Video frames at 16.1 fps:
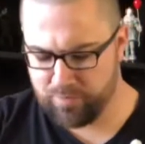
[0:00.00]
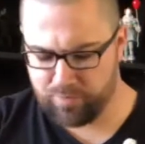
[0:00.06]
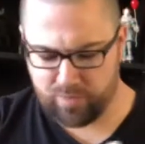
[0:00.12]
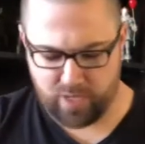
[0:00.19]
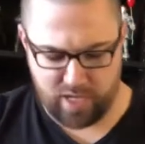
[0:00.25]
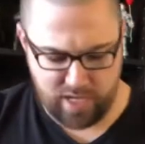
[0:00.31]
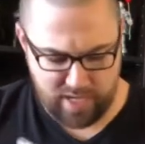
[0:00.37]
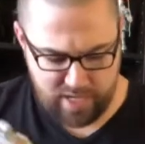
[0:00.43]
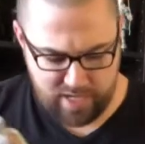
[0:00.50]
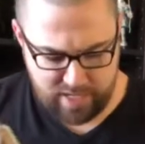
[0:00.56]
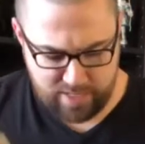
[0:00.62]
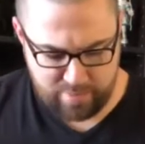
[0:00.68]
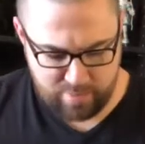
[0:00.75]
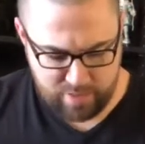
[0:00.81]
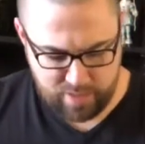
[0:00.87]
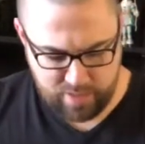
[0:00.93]

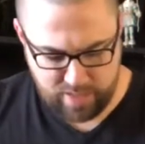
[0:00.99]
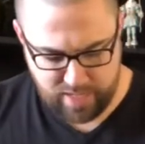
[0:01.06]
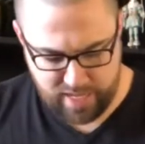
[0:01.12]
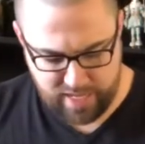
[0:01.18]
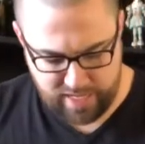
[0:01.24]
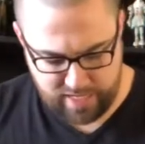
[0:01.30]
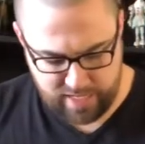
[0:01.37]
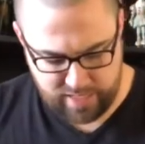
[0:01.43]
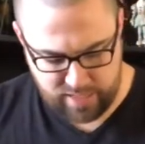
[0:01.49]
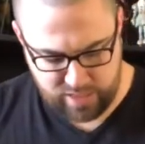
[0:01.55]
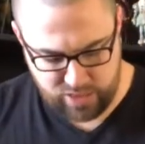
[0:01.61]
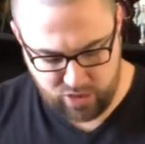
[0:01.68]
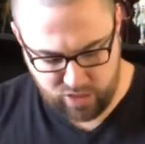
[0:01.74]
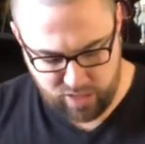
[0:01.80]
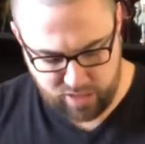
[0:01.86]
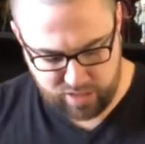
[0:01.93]
And he's
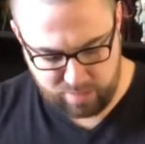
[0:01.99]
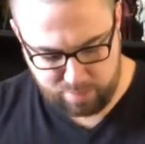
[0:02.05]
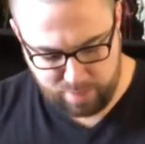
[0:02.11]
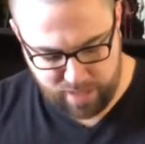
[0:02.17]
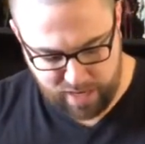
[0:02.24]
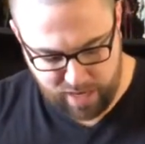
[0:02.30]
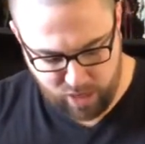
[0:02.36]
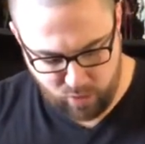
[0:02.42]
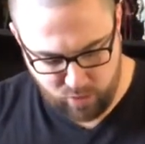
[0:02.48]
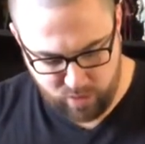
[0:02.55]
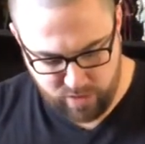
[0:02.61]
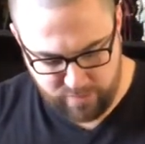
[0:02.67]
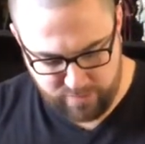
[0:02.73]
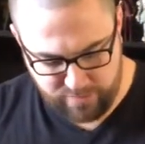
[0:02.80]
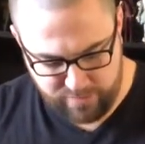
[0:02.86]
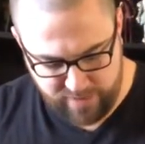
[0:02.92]
got the power
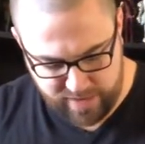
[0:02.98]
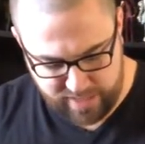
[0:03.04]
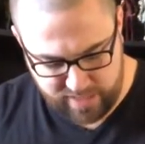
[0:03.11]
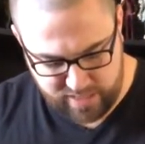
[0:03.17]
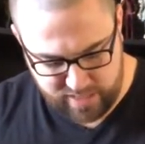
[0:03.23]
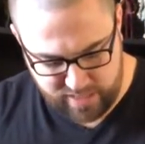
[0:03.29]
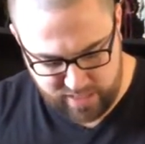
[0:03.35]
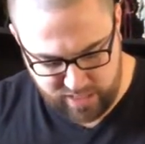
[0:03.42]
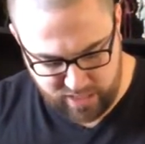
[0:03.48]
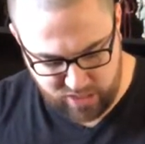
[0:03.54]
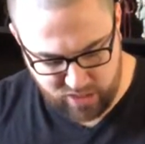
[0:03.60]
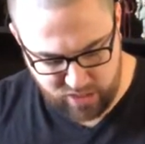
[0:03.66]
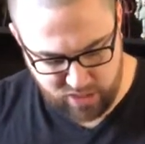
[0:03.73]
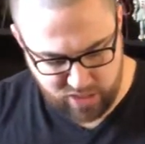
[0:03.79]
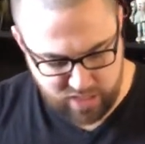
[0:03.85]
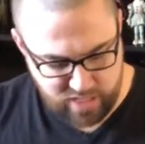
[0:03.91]
effects
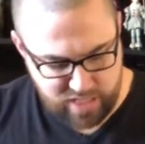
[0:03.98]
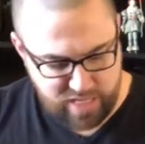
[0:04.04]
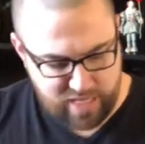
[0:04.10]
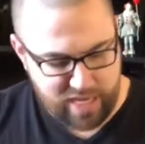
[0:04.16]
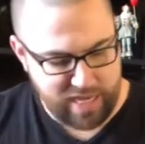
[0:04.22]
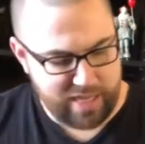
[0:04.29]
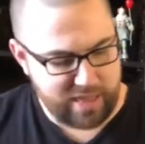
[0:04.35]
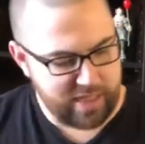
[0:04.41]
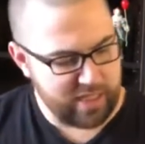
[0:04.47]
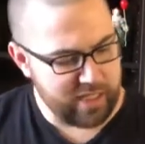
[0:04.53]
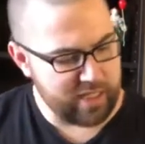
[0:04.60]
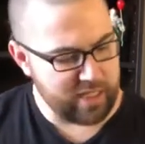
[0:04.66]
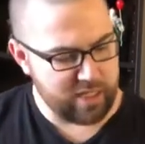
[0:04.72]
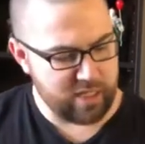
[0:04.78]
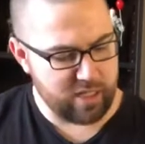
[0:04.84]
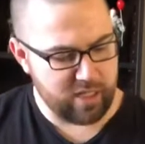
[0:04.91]
here. I
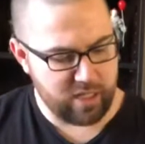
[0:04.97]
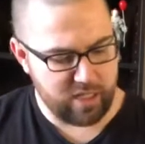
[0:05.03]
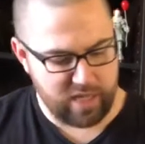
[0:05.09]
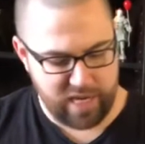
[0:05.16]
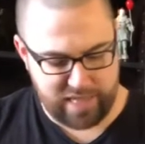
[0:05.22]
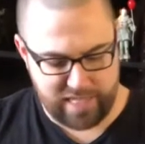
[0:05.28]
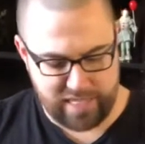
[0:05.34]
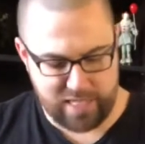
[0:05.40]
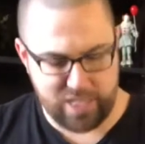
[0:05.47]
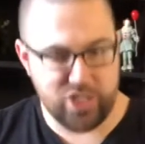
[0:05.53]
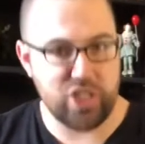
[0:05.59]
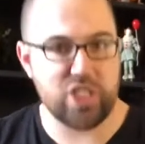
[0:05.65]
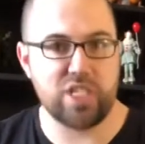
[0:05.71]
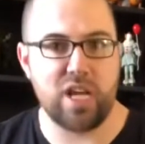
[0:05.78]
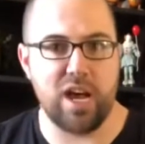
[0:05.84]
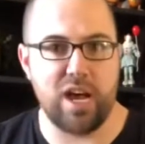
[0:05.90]
think it's
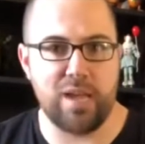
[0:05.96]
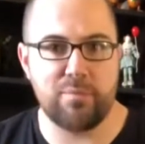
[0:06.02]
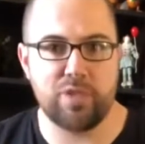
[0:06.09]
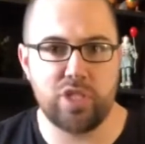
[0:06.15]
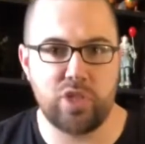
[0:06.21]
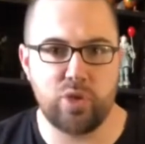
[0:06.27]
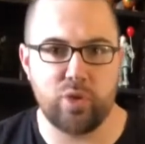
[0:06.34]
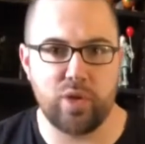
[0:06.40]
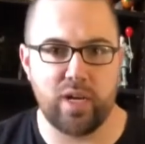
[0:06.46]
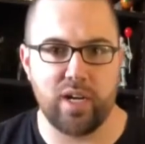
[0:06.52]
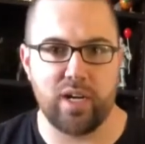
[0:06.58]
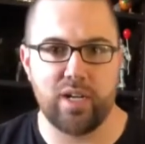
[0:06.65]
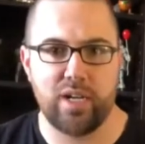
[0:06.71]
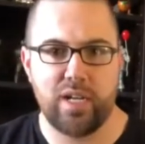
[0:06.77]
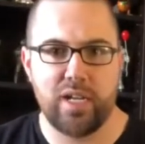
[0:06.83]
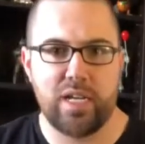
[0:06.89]
just time to
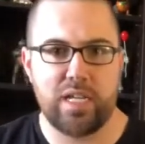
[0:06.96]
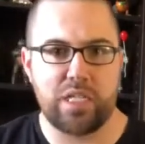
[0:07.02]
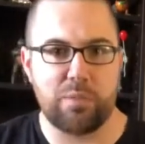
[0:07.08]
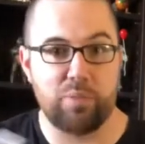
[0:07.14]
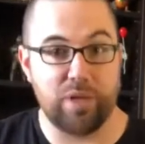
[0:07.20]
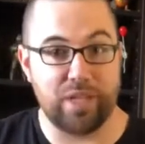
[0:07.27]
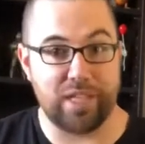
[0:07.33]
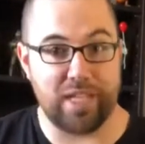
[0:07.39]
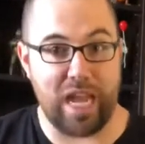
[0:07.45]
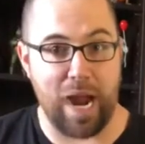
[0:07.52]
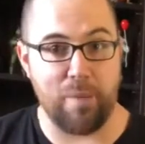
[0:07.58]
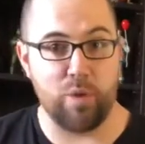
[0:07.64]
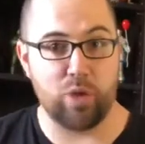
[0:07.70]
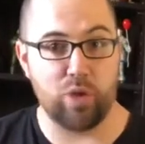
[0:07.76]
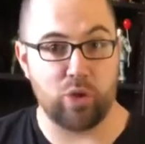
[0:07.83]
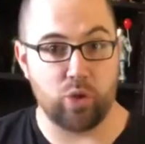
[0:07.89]
bring the
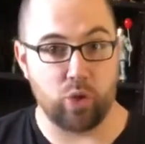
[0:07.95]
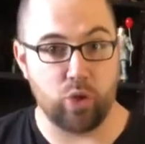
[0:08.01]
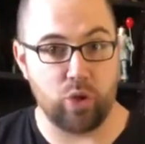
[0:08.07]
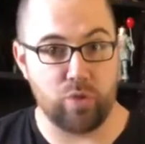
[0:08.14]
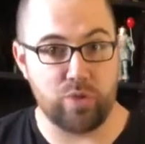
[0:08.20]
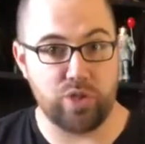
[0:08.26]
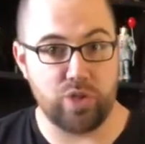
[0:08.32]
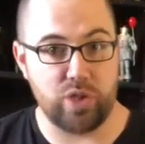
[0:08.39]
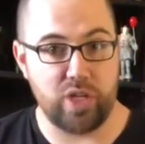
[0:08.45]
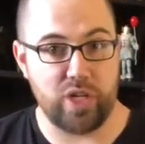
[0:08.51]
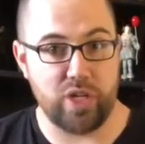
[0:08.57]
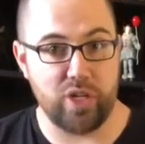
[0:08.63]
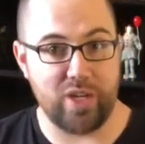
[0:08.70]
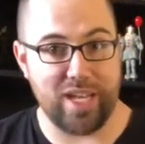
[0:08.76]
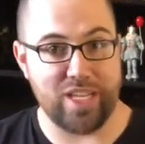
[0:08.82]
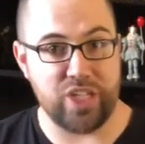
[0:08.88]
camera a little closer
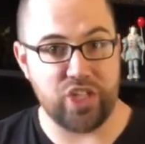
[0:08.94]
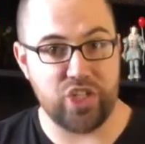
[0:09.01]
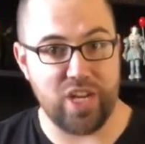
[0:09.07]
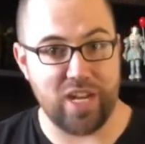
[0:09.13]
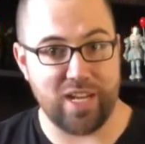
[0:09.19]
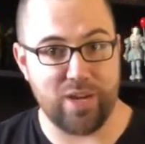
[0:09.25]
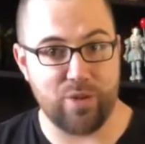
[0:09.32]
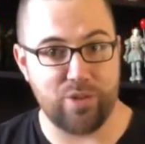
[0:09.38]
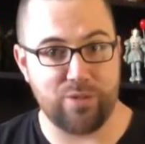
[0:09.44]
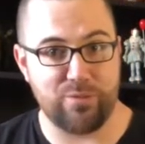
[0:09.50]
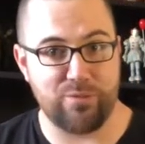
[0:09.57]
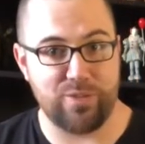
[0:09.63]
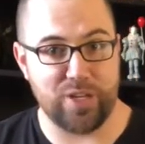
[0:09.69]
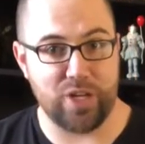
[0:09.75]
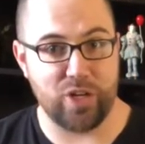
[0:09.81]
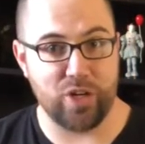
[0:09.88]
here and check out the
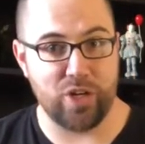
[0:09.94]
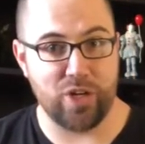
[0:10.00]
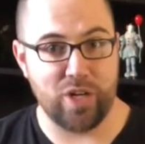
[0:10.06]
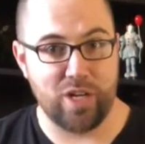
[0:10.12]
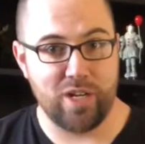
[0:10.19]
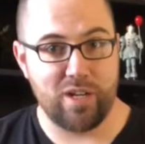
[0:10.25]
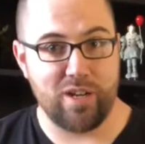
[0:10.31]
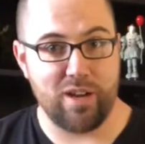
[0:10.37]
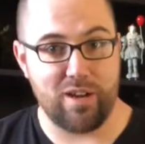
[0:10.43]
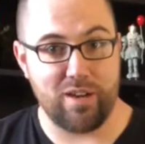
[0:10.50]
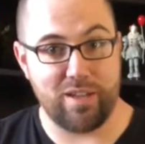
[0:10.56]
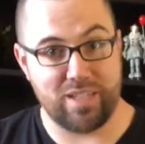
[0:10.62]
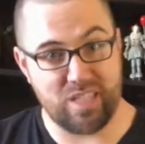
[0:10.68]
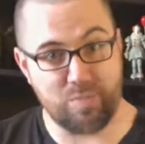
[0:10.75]
figure in some